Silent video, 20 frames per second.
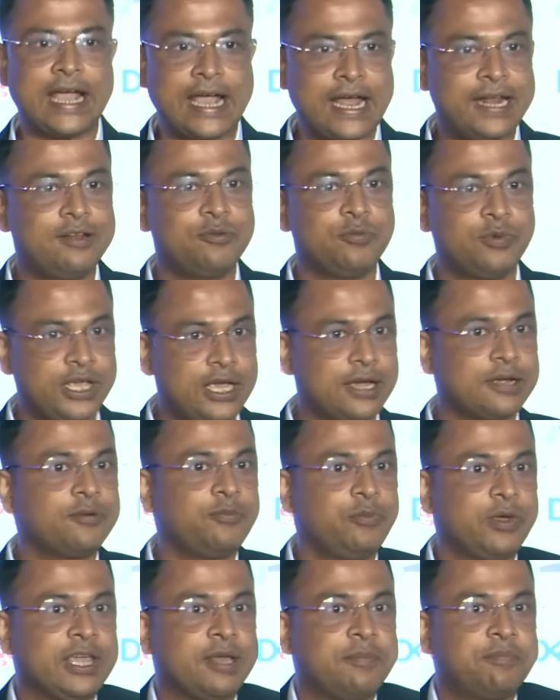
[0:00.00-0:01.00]
And
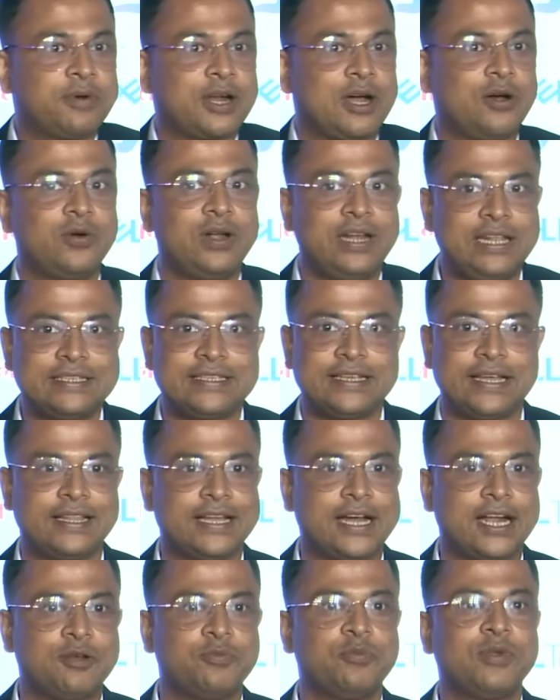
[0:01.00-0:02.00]
we can proudly
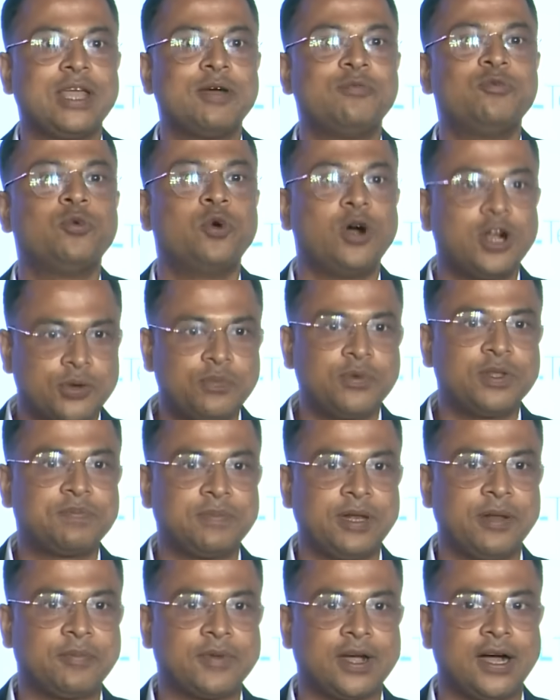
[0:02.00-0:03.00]
say that we have worked
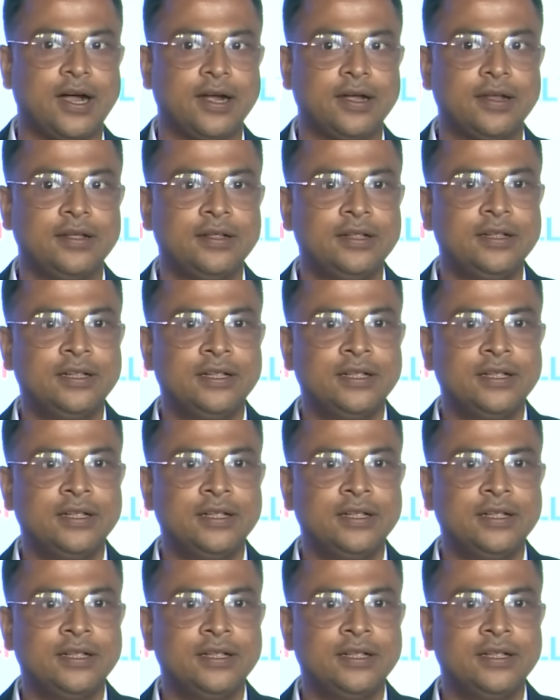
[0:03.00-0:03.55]
with Flipkart